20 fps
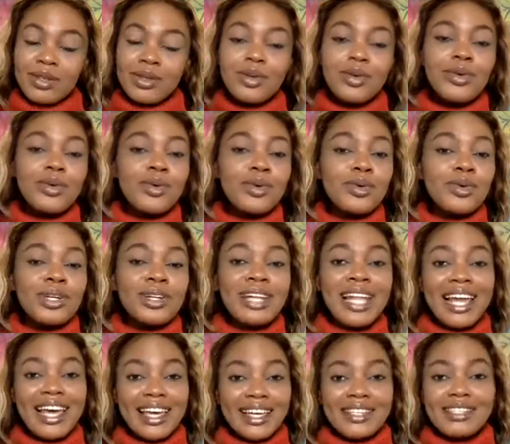Who
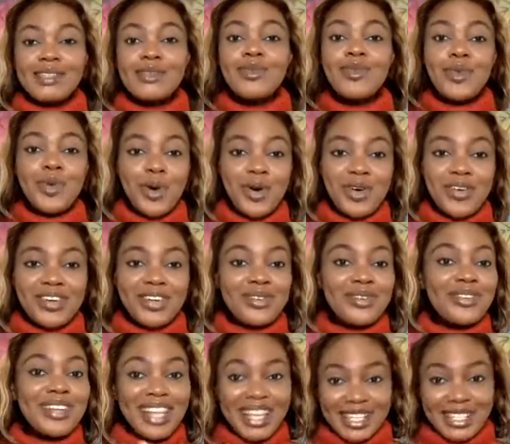likes worry? Who
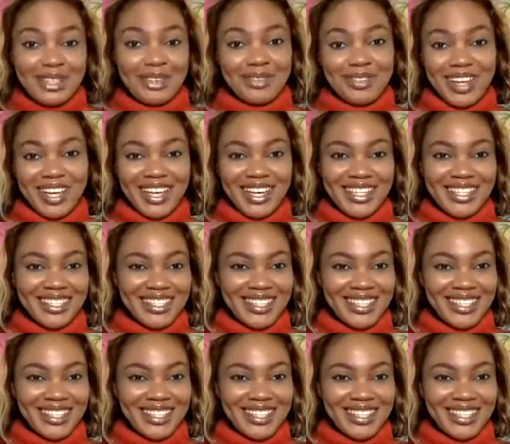likes overhead?